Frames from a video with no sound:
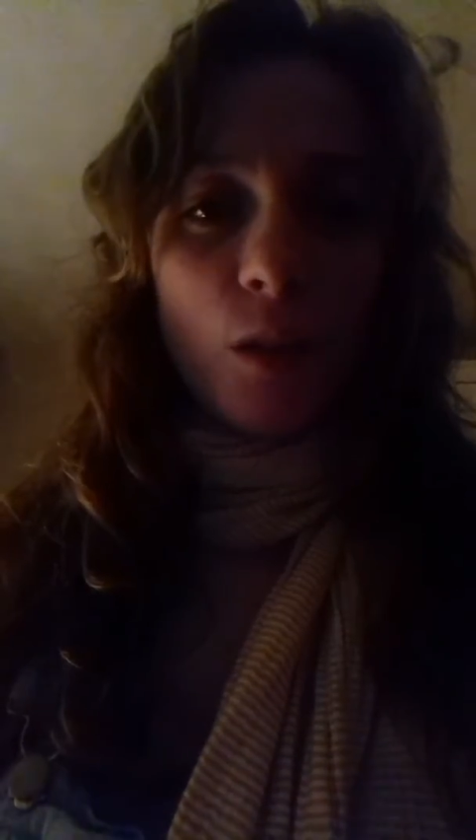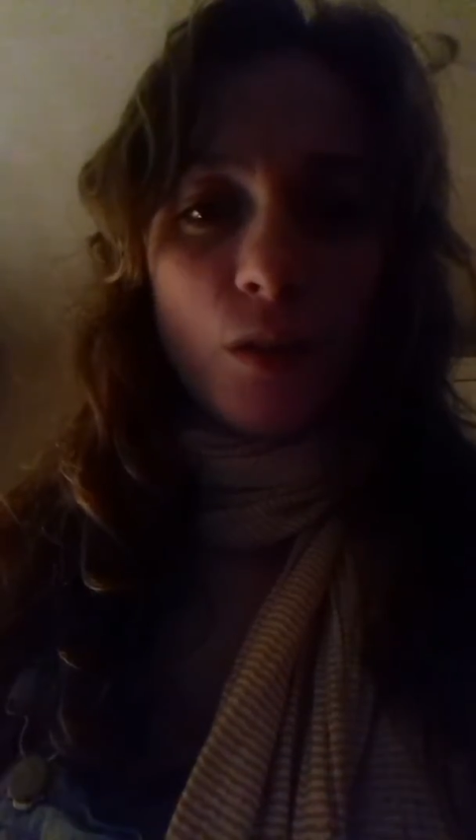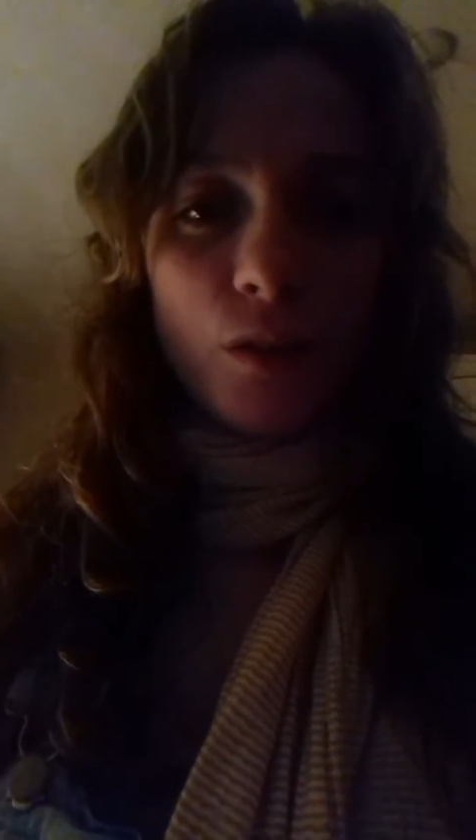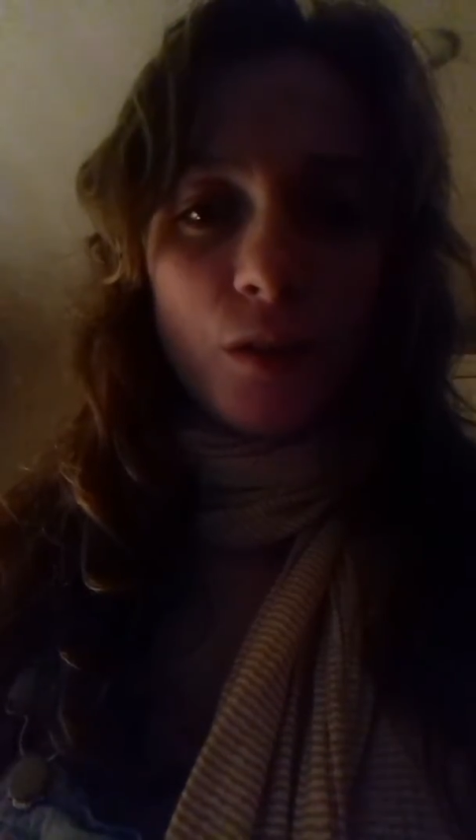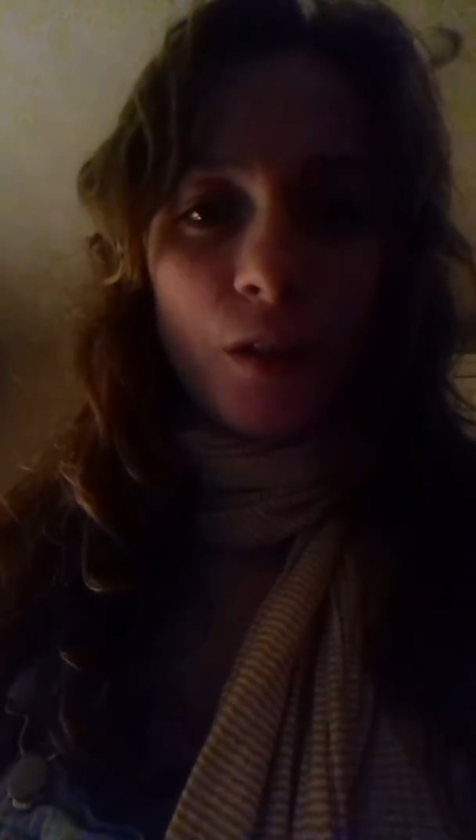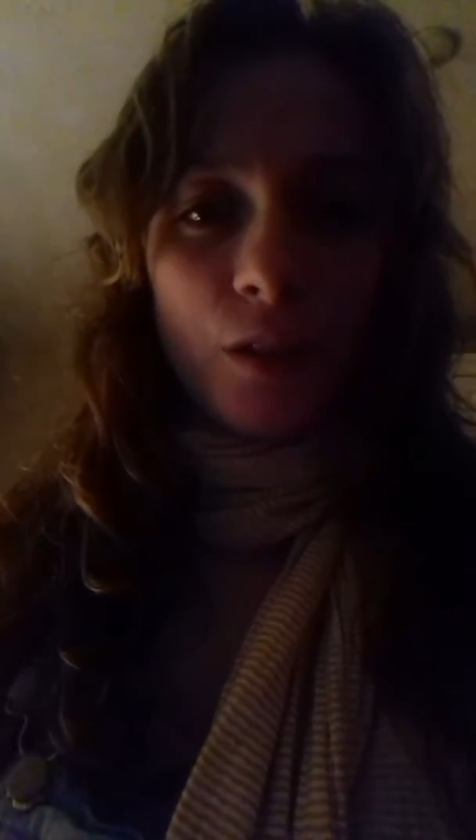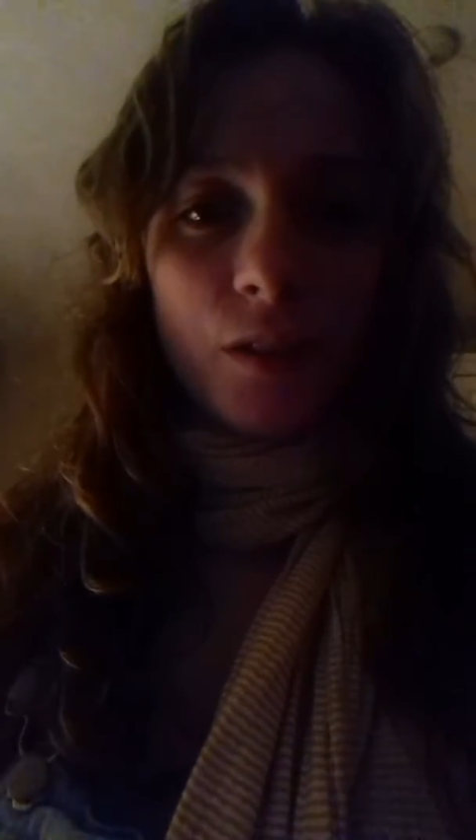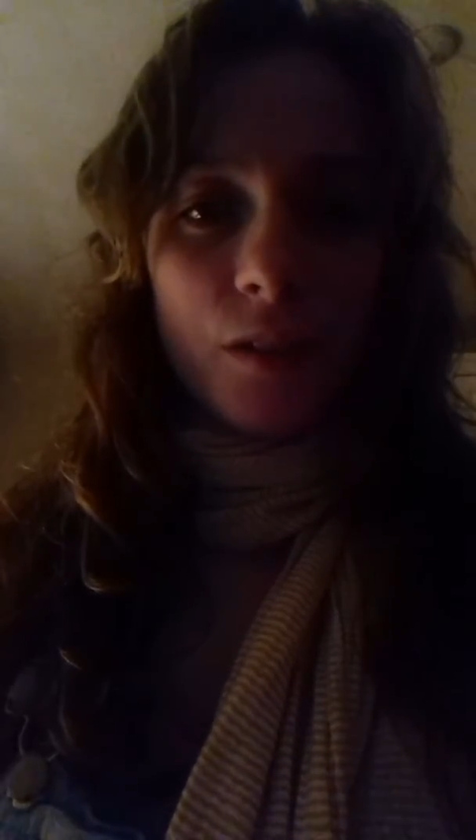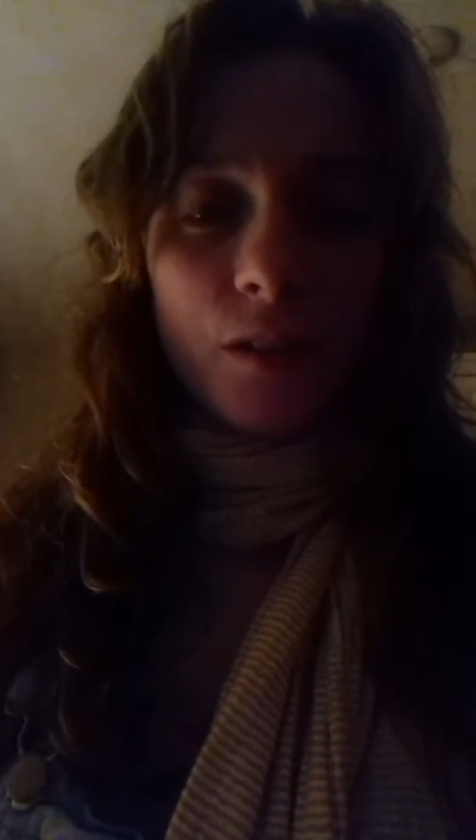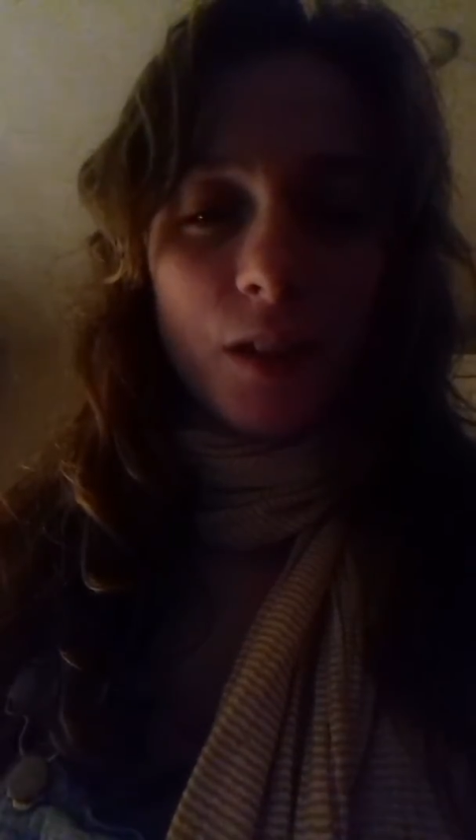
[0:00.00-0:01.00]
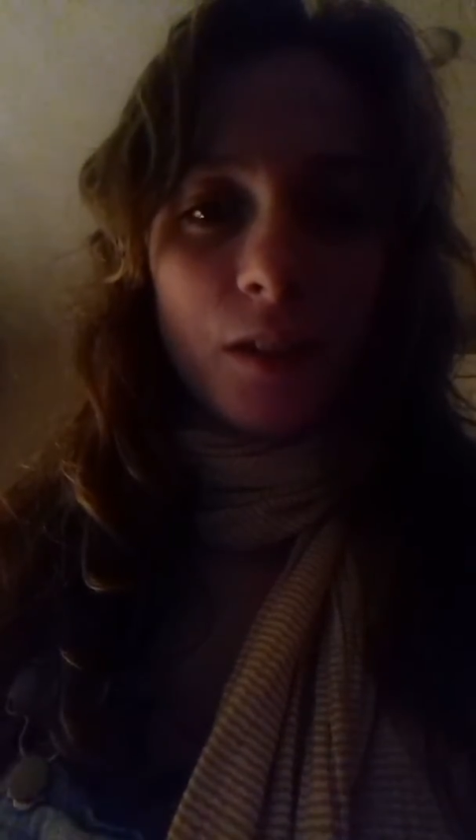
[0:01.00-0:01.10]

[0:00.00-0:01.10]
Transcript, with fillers: looks at us,